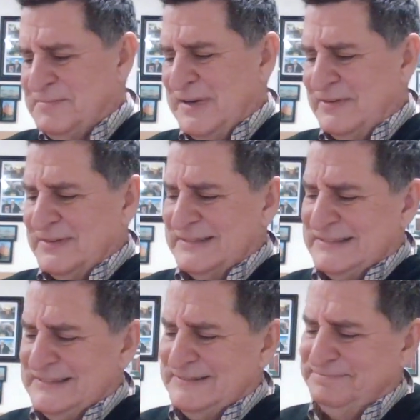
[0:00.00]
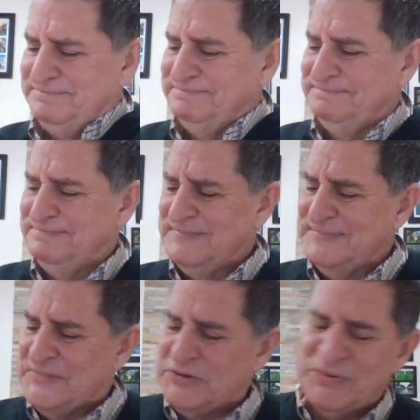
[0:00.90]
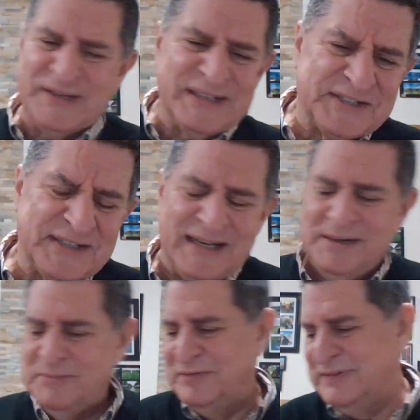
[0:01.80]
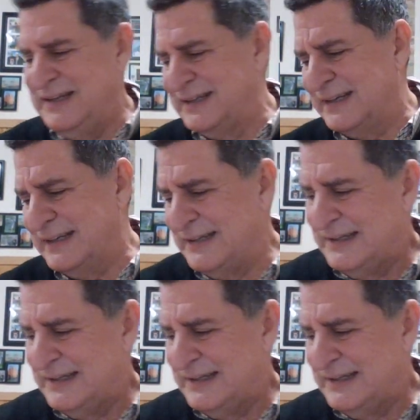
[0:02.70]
about during this time of Lent,